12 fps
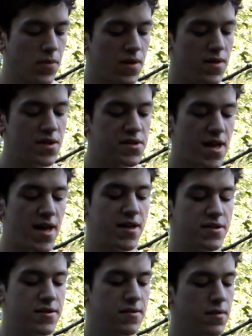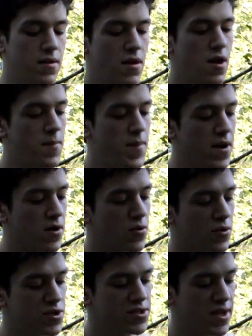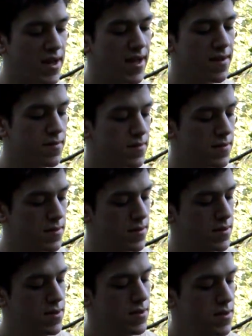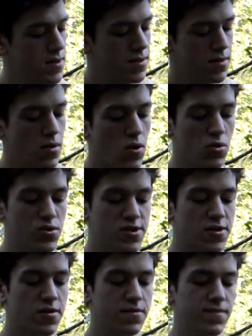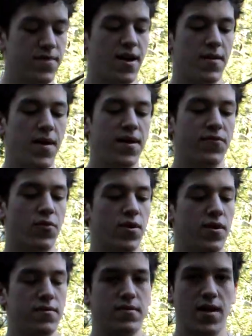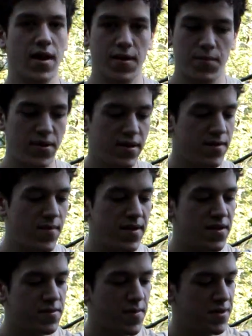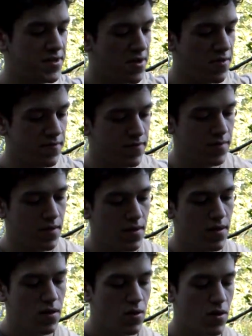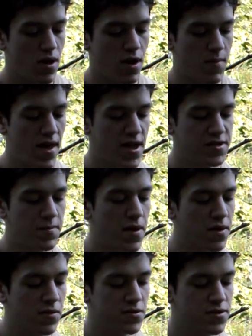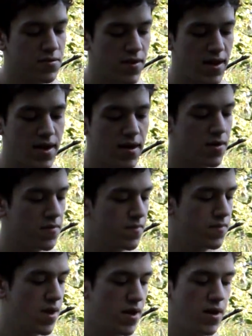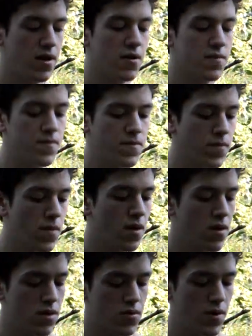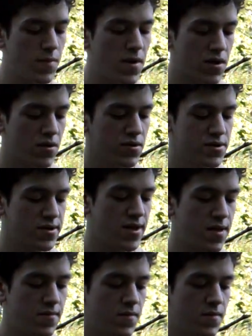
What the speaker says: This has a paracord sling holster that I made for it. I completely made this myself. Has buckles right here and here, 3 buckles, and then